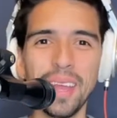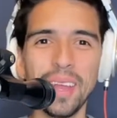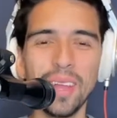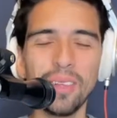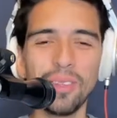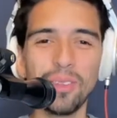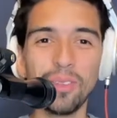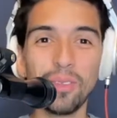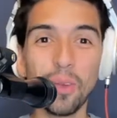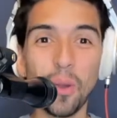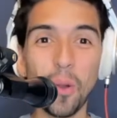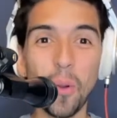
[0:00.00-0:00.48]

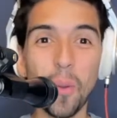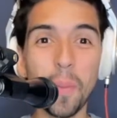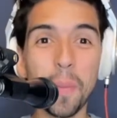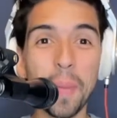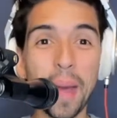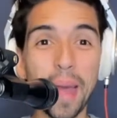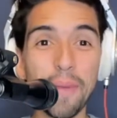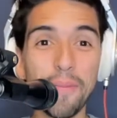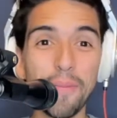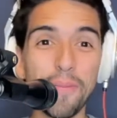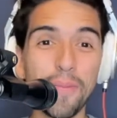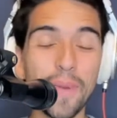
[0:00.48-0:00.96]
So
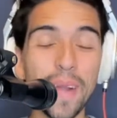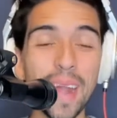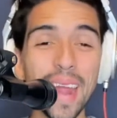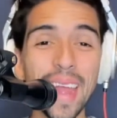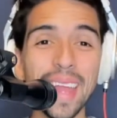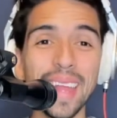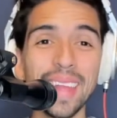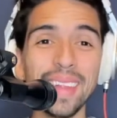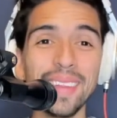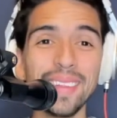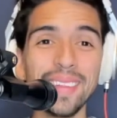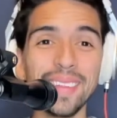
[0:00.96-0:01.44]
my
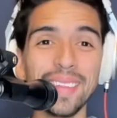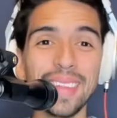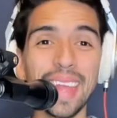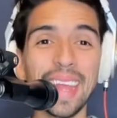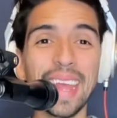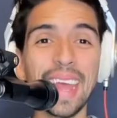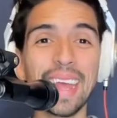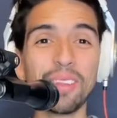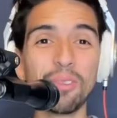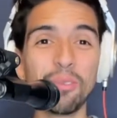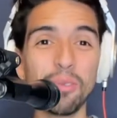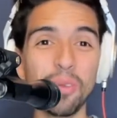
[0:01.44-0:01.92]
friends, they
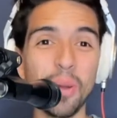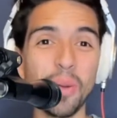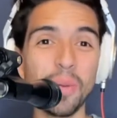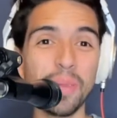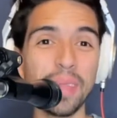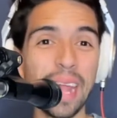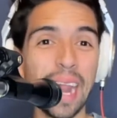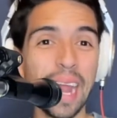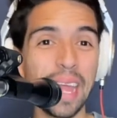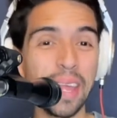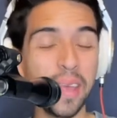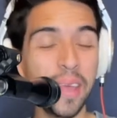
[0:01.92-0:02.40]
got to know
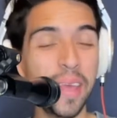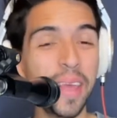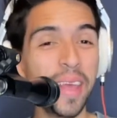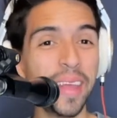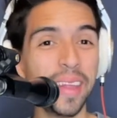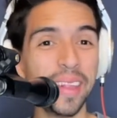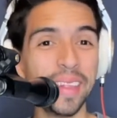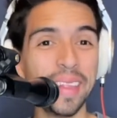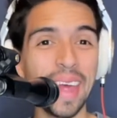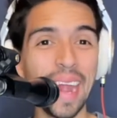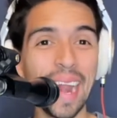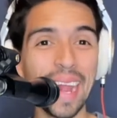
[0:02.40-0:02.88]
that
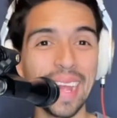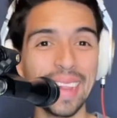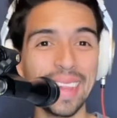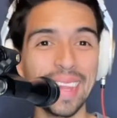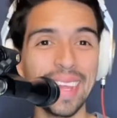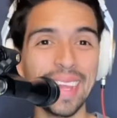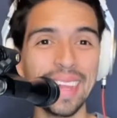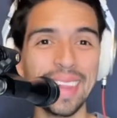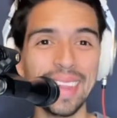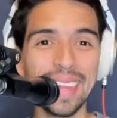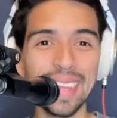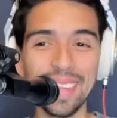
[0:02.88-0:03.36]
I
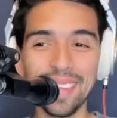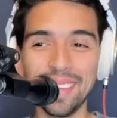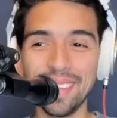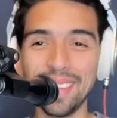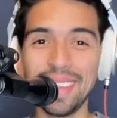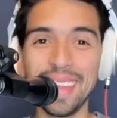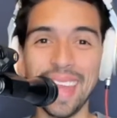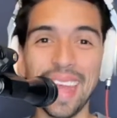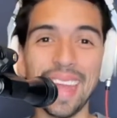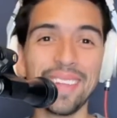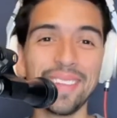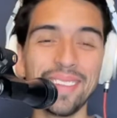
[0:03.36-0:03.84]
did these
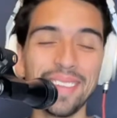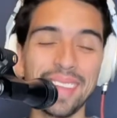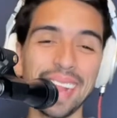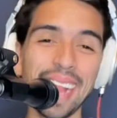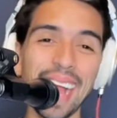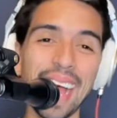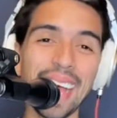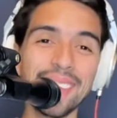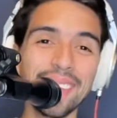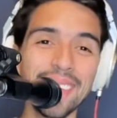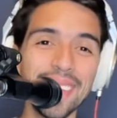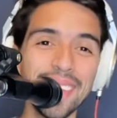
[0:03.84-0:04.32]
dance
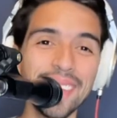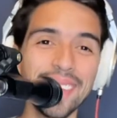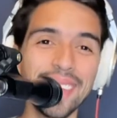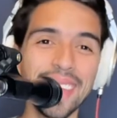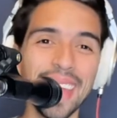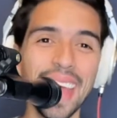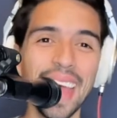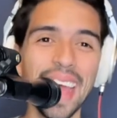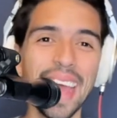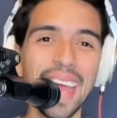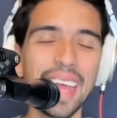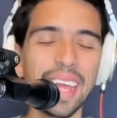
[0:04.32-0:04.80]
classes.
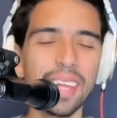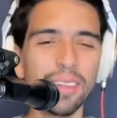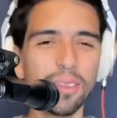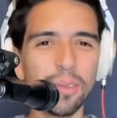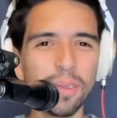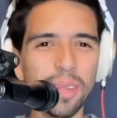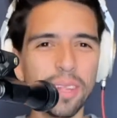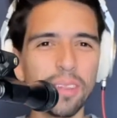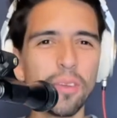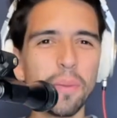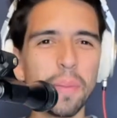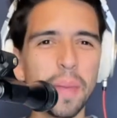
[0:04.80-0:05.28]
So
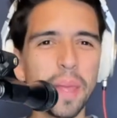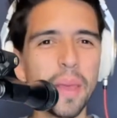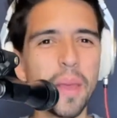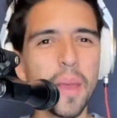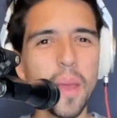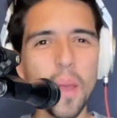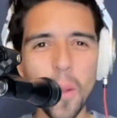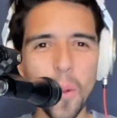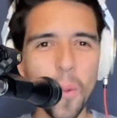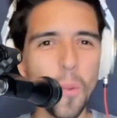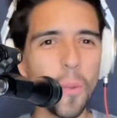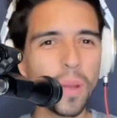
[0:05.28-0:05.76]
they told me,
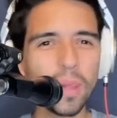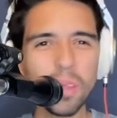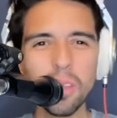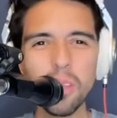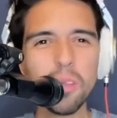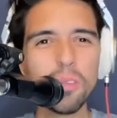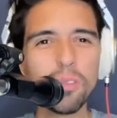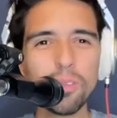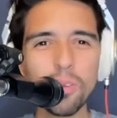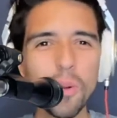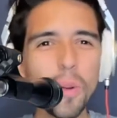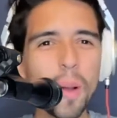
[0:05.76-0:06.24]
why don't
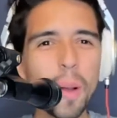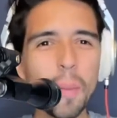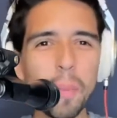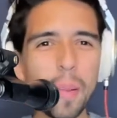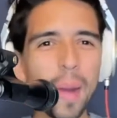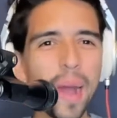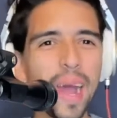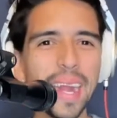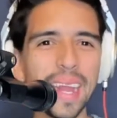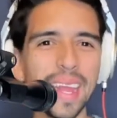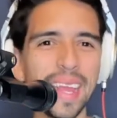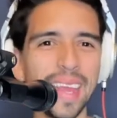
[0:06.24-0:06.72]
you throw a
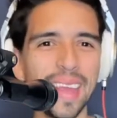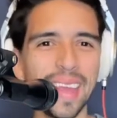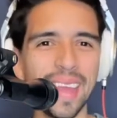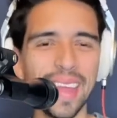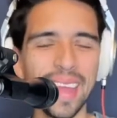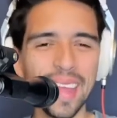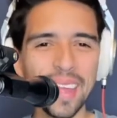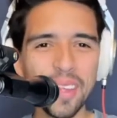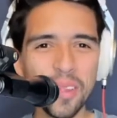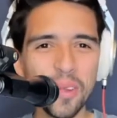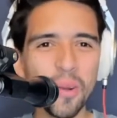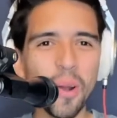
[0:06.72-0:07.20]
party
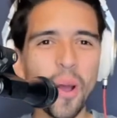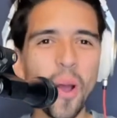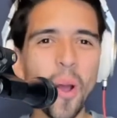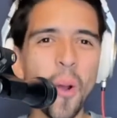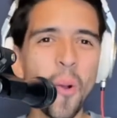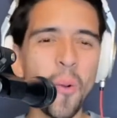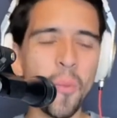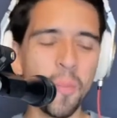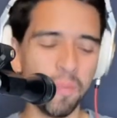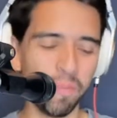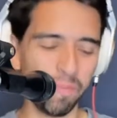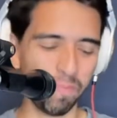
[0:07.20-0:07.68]
in your
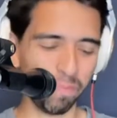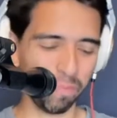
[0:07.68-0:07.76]
home?